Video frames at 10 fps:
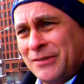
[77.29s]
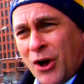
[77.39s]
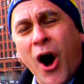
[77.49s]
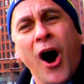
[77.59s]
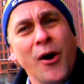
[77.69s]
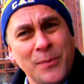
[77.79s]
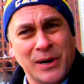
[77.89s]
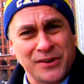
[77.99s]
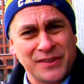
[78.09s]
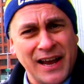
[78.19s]
The
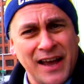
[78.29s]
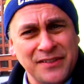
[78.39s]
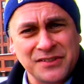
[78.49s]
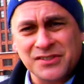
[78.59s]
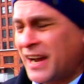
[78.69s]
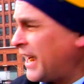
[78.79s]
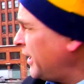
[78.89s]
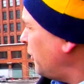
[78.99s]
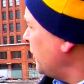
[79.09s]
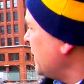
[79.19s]
hallmark of the Gothic
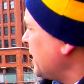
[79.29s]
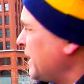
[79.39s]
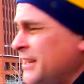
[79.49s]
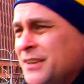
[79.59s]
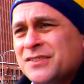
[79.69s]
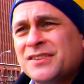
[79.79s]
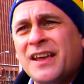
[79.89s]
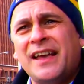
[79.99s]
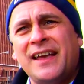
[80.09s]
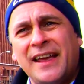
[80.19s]
style is
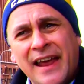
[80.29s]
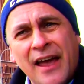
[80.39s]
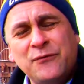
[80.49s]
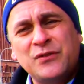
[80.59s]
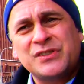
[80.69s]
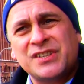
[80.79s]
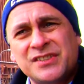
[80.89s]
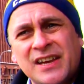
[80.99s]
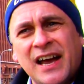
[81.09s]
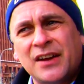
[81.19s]
an
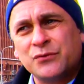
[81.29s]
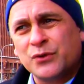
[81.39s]
emphasis on